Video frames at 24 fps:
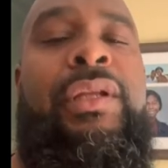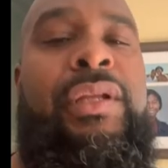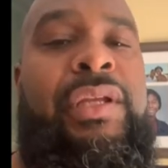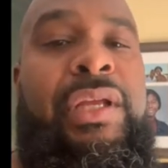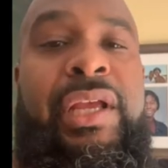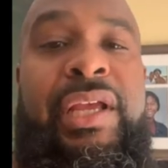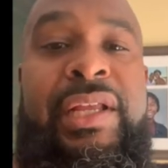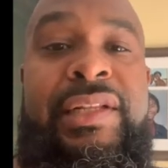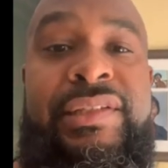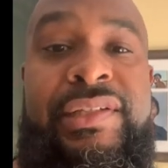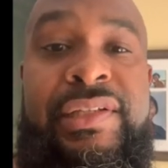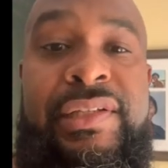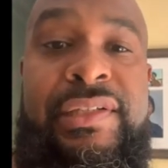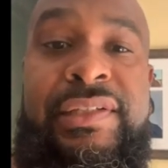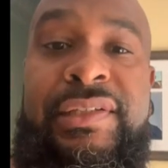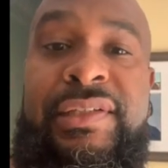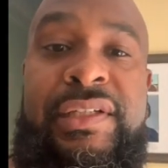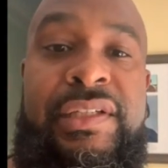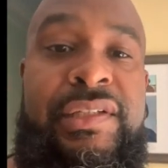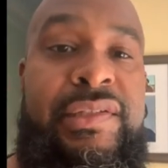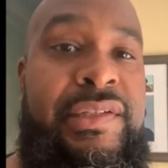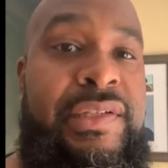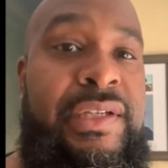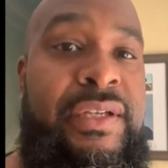into the
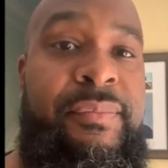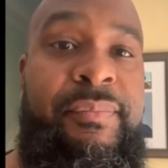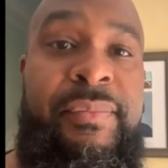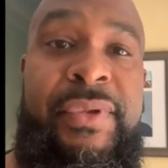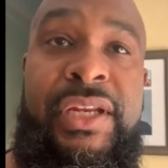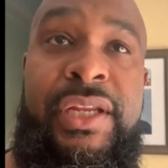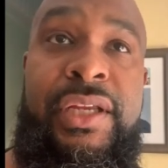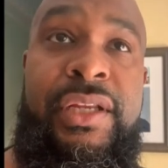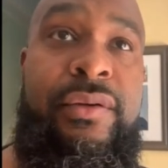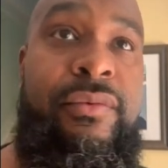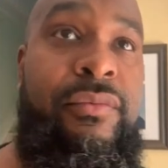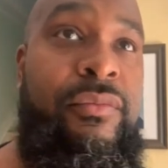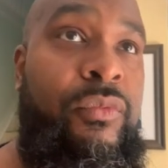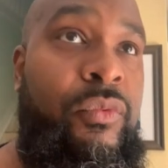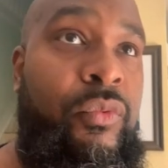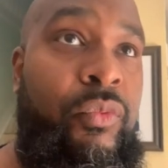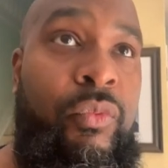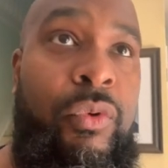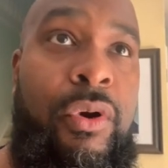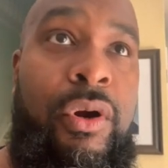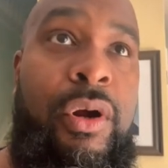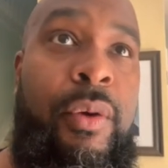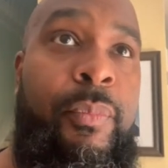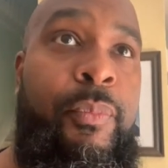16th minute,
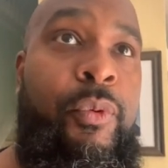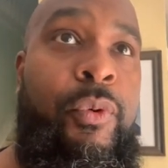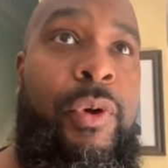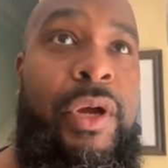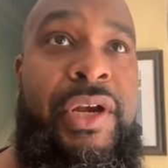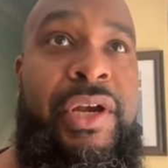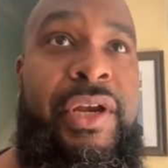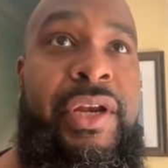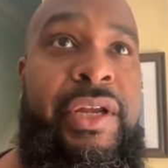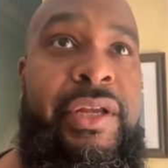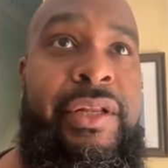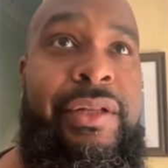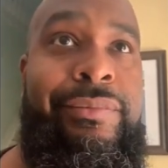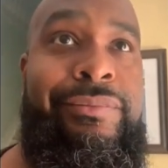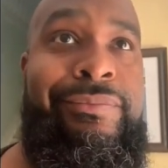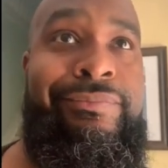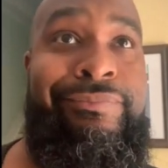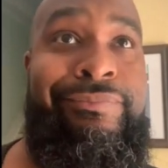we're up 1-0.